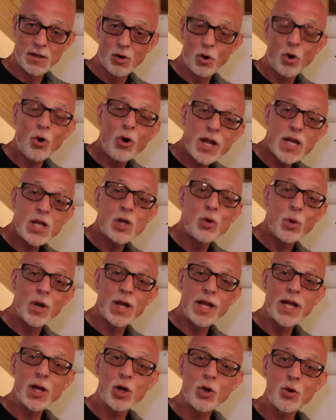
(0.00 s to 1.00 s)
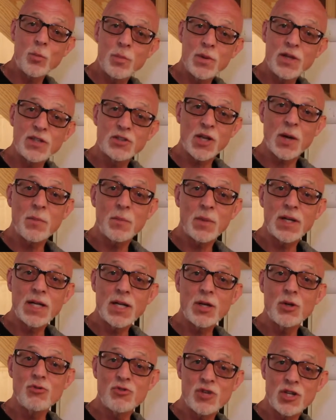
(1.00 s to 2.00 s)
Or equally, it could be
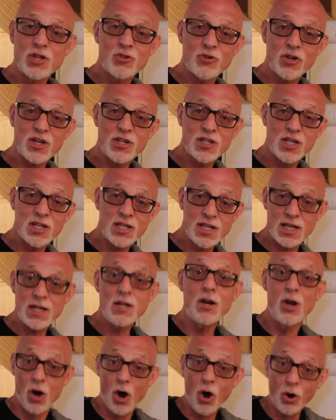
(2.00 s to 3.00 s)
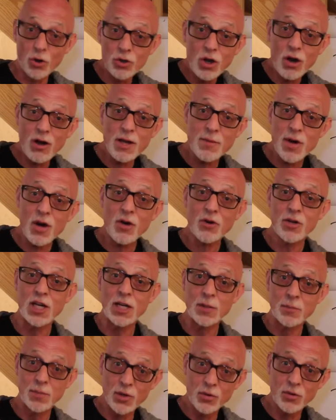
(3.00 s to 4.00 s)
somebody who's interested in online
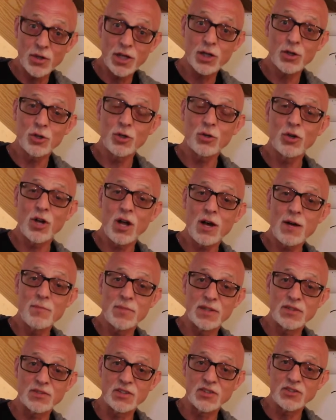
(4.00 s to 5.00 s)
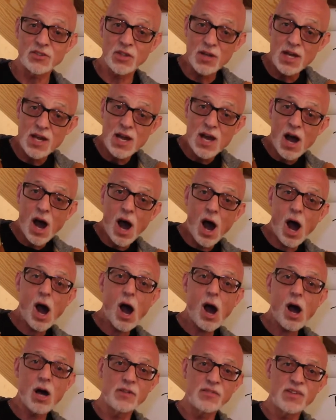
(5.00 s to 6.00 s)
marketing, building an online business. So,
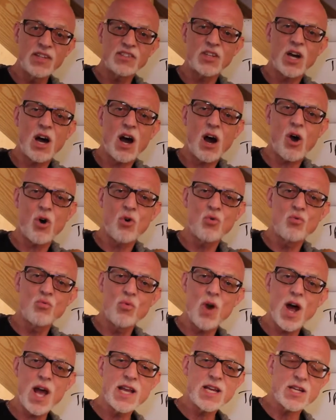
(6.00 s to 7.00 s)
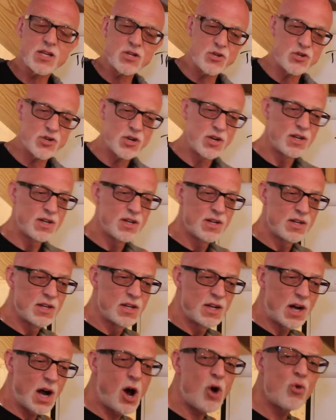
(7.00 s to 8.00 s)
and there's a whole range,
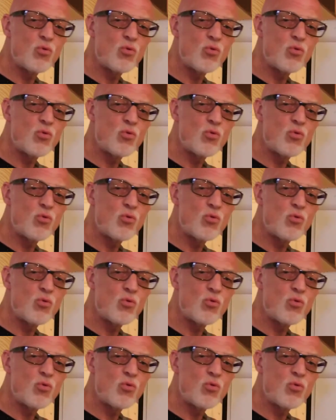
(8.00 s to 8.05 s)
a